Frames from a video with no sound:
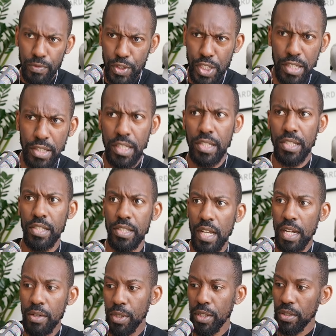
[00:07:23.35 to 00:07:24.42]
Jesus is
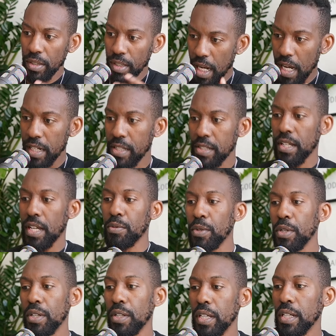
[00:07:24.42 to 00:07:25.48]
not real and God is not
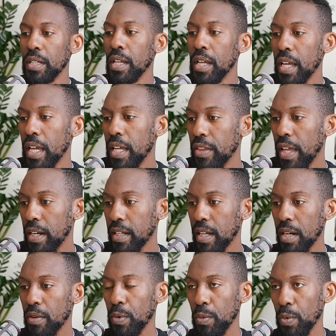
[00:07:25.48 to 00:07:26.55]
real, and and that
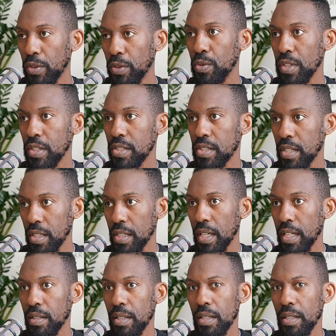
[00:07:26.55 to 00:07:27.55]
kind of we went through this uh, that